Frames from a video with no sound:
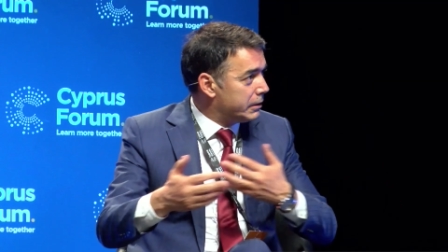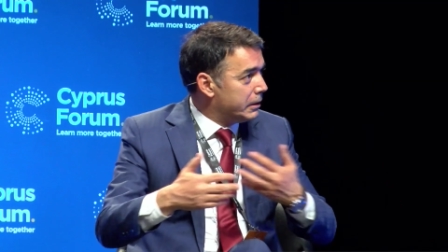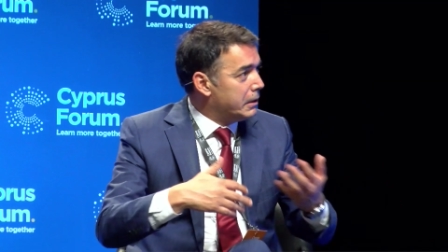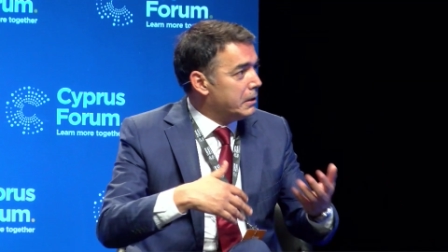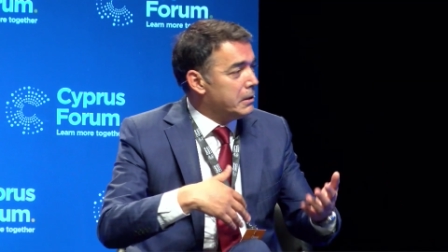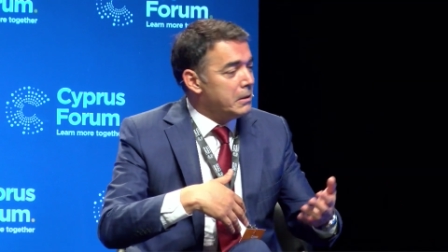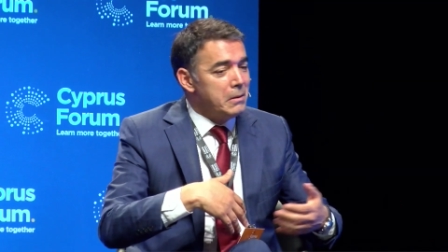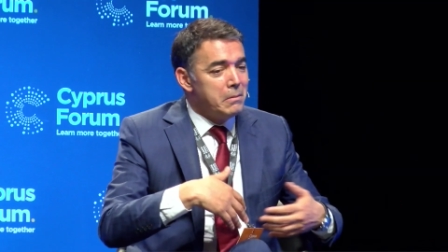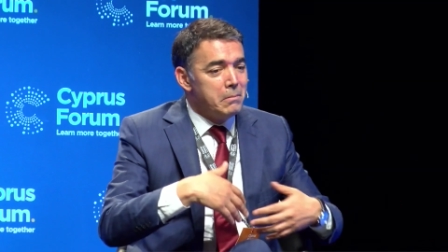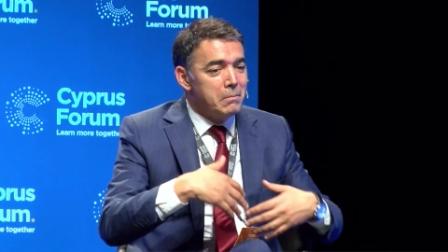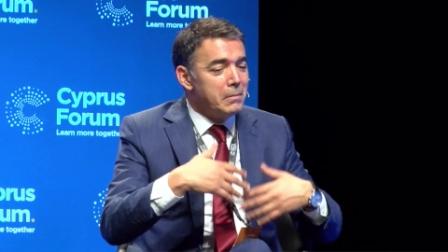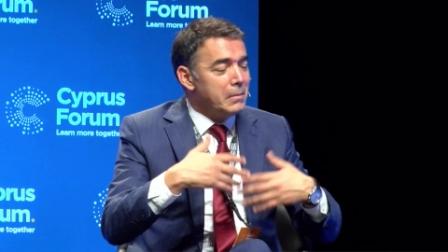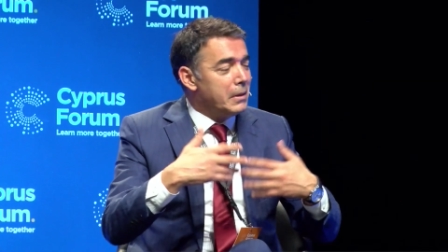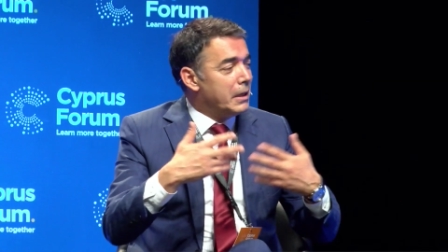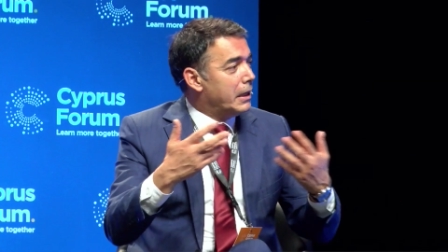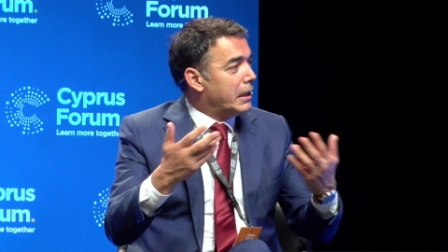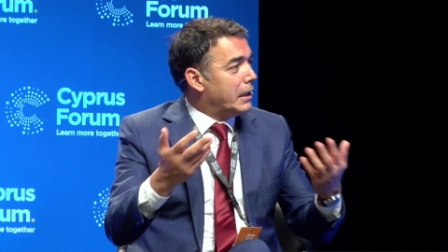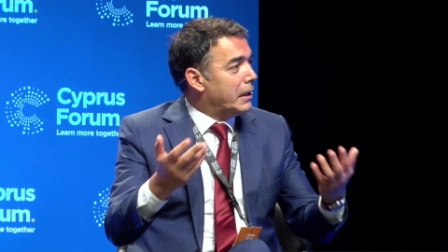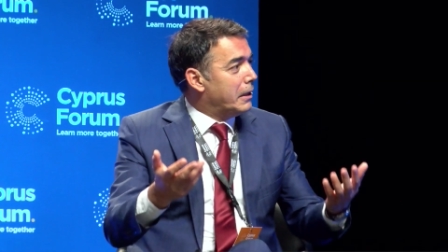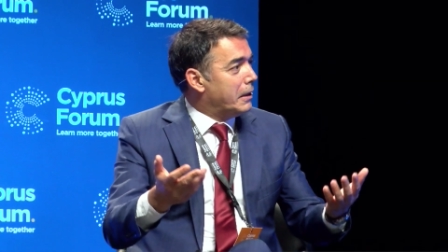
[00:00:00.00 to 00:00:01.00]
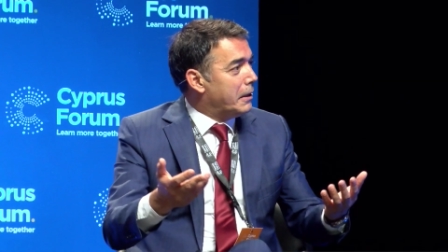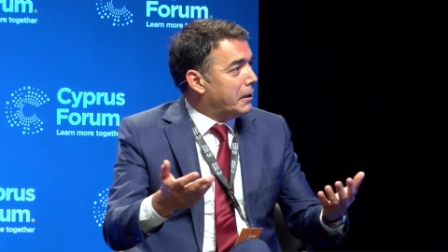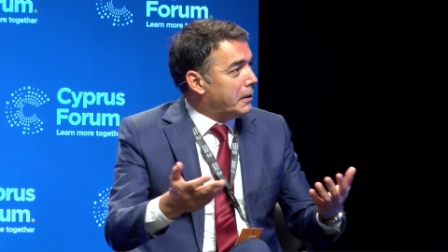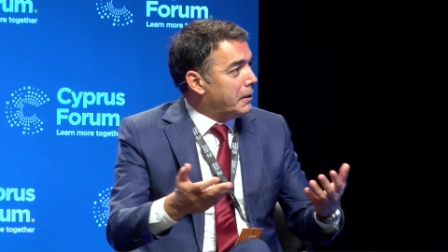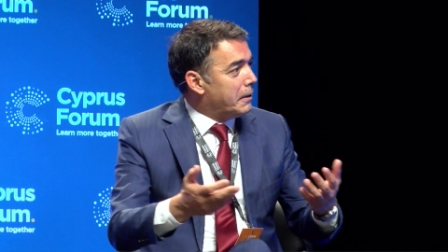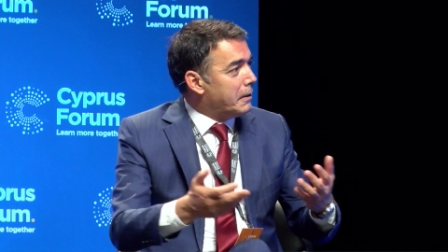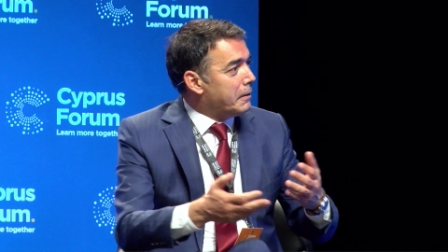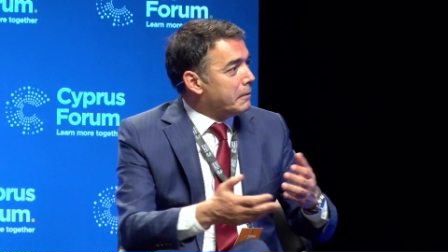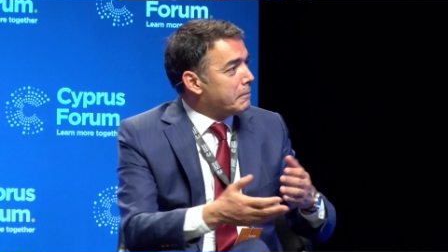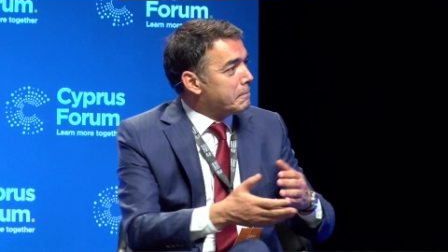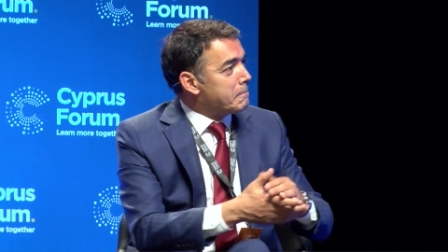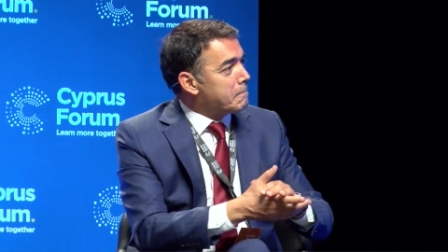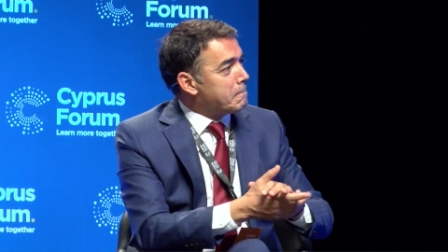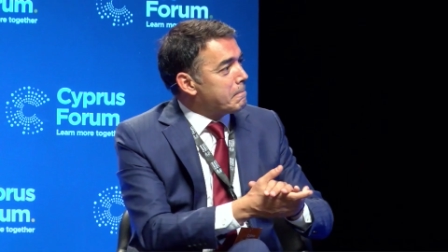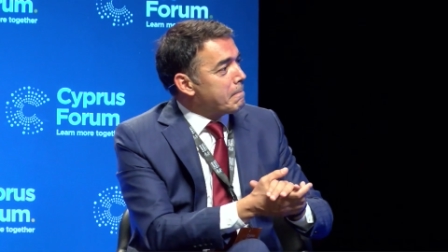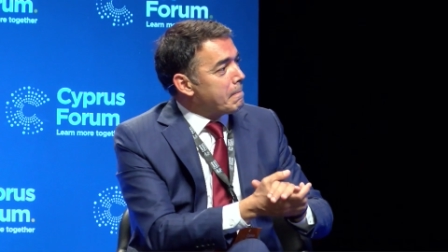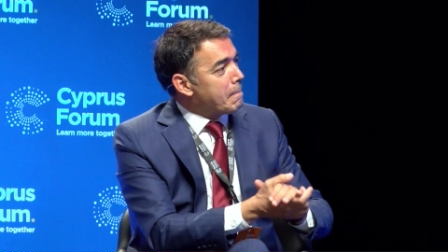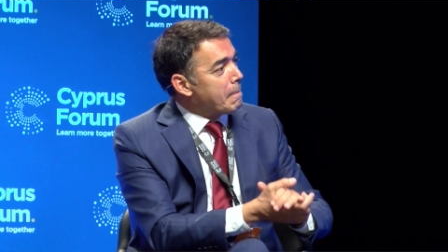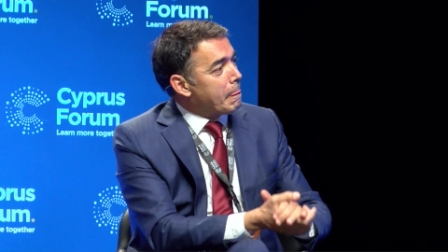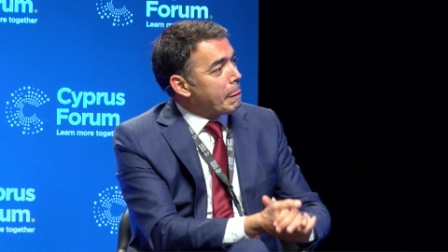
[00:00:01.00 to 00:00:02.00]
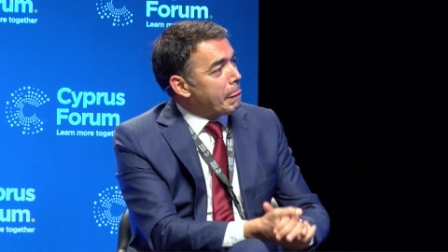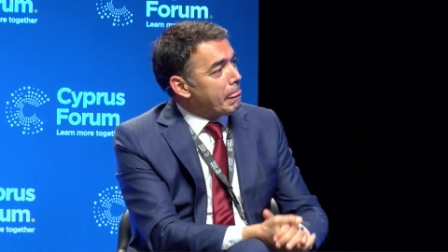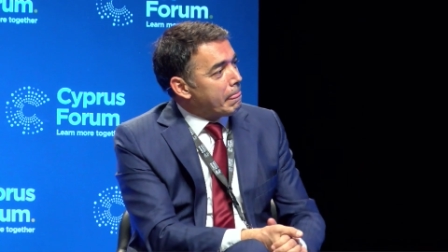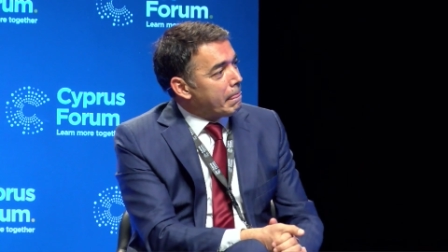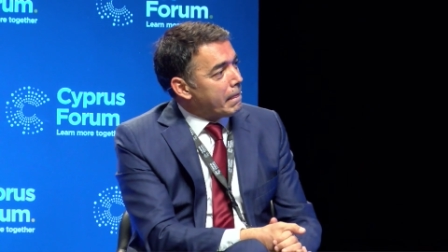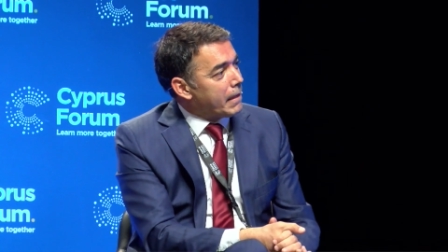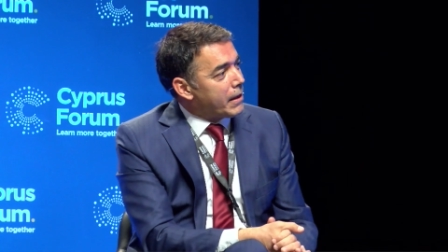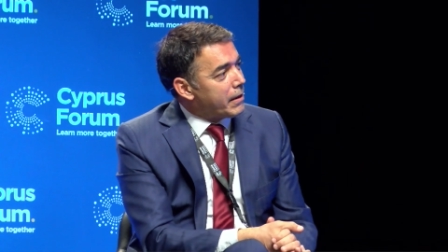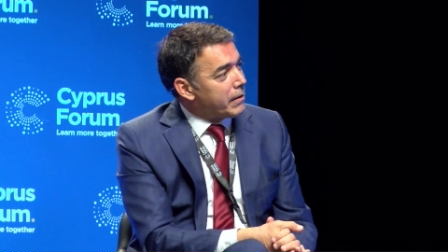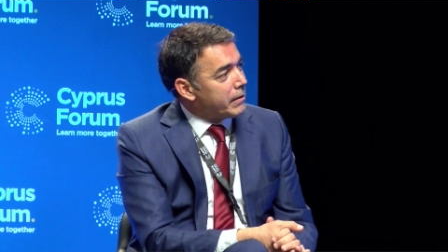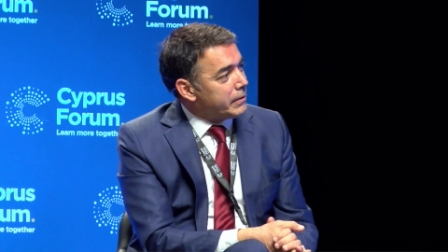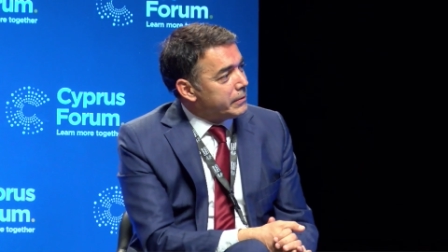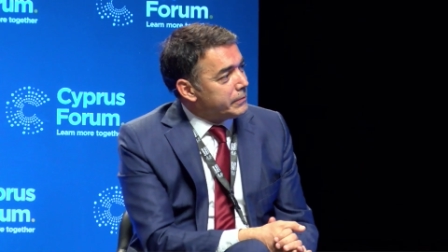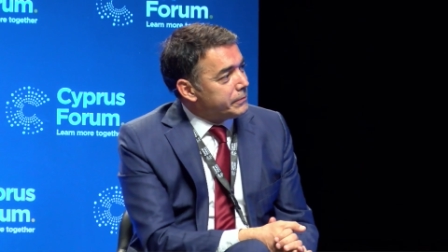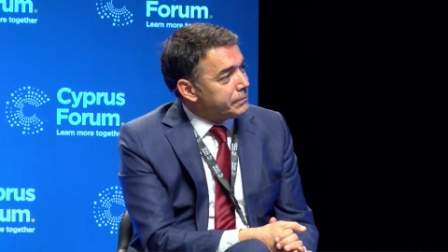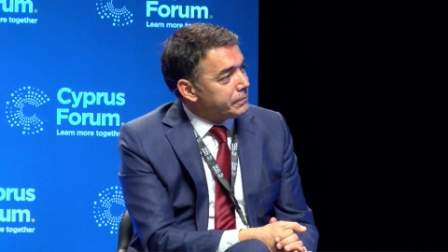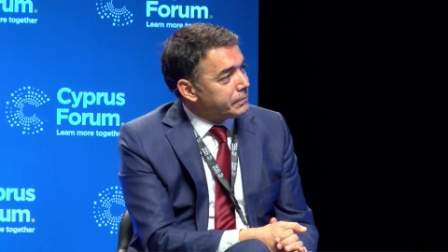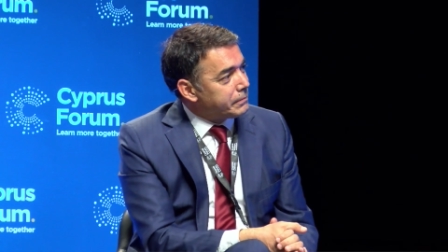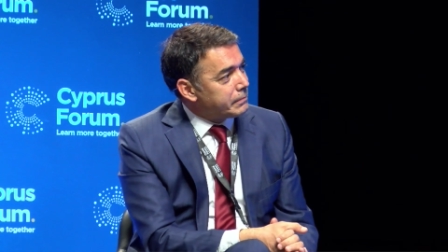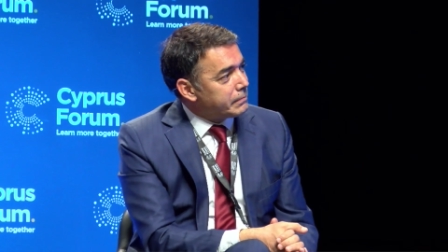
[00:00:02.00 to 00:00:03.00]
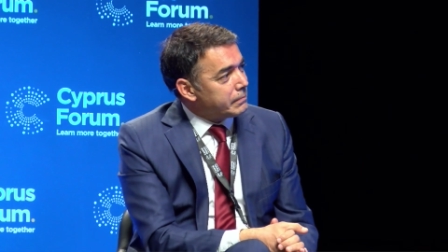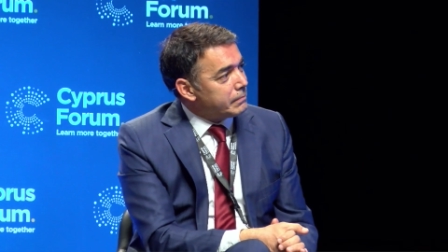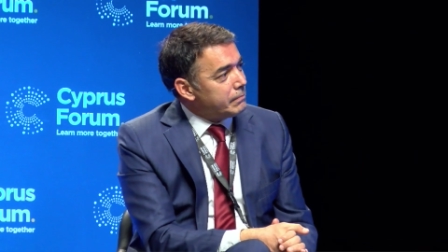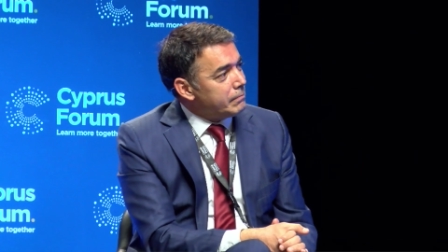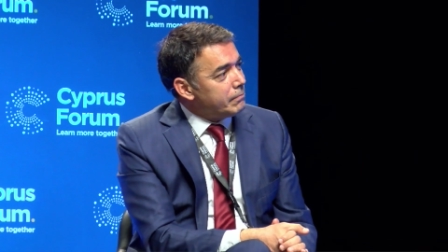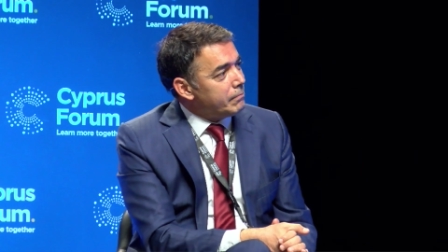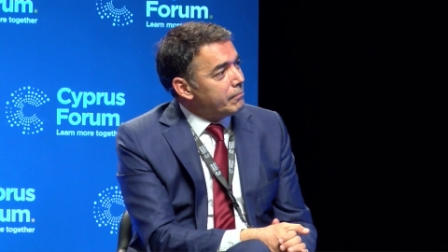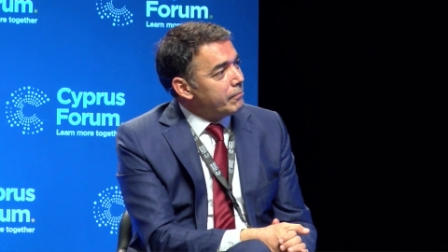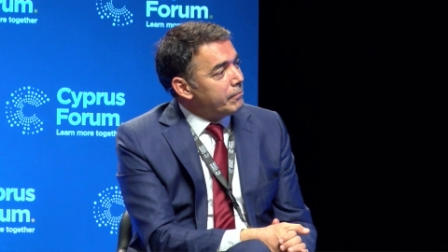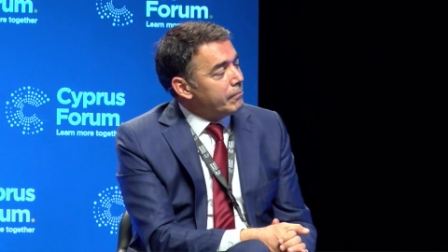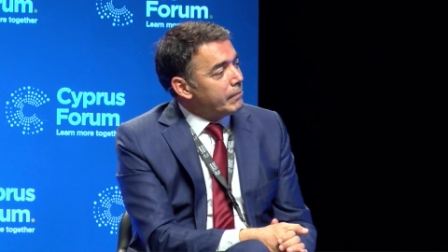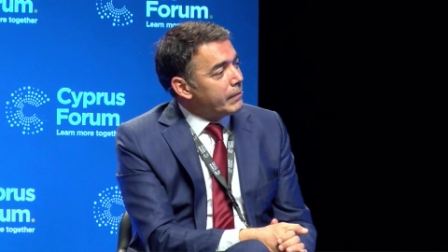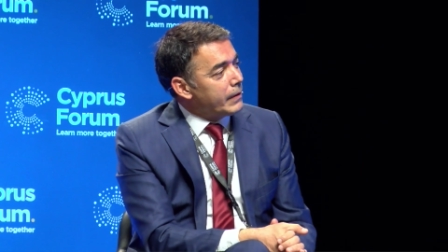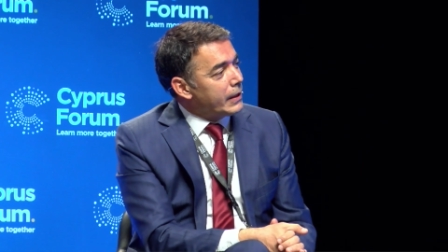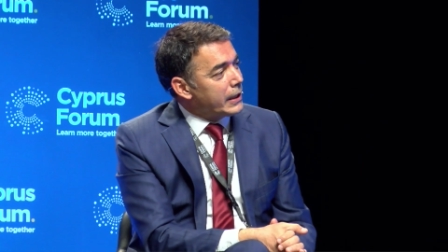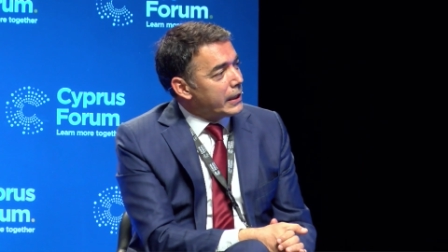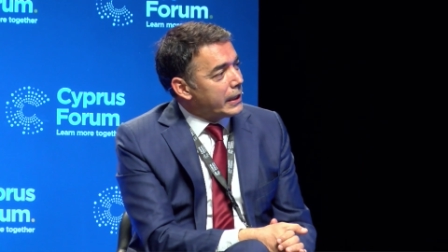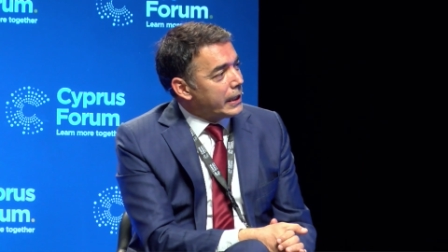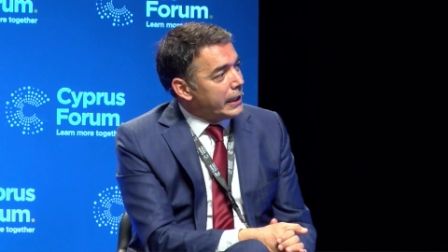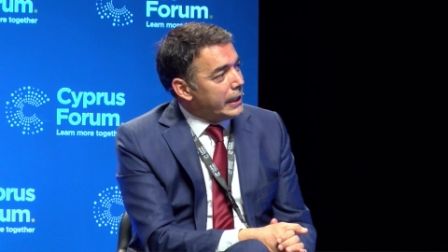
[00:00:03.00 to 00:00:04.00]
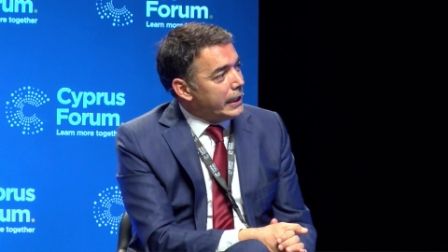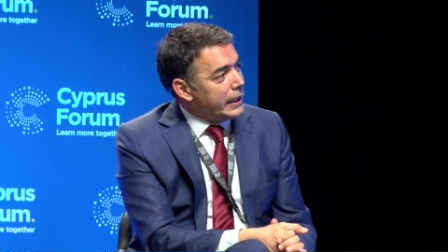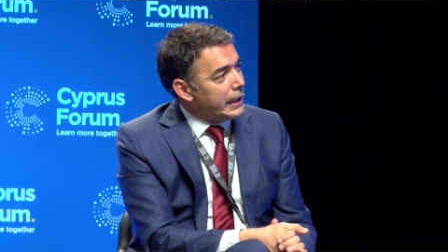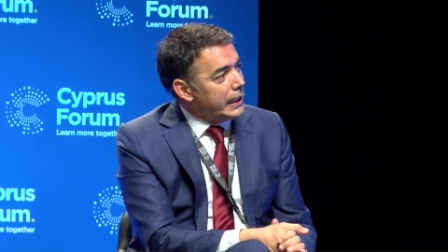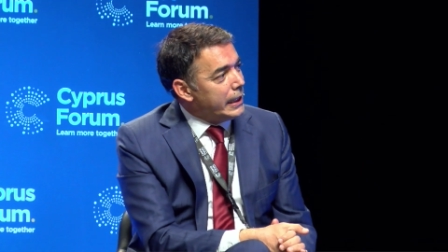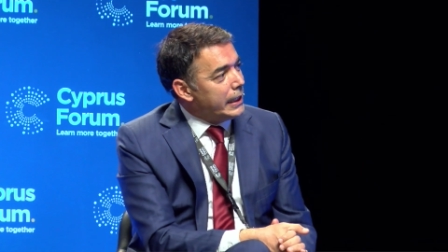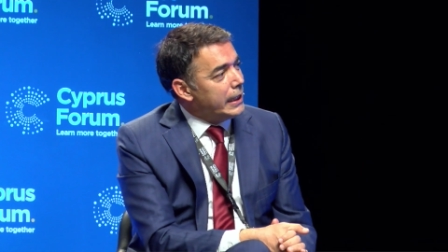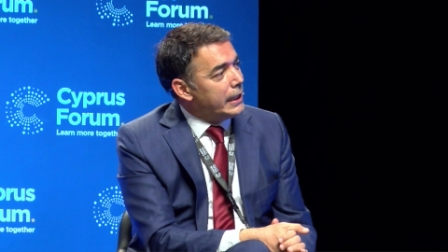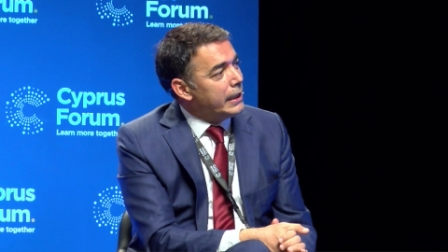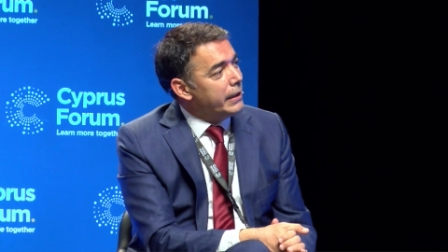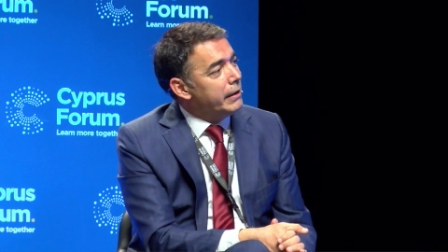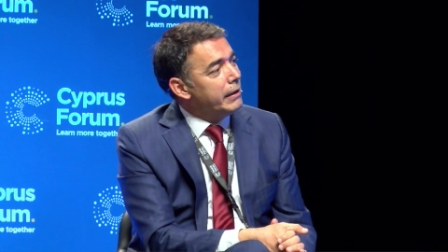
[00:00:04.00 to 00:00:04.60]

Which I assume helps in the implementation, not institutionally, but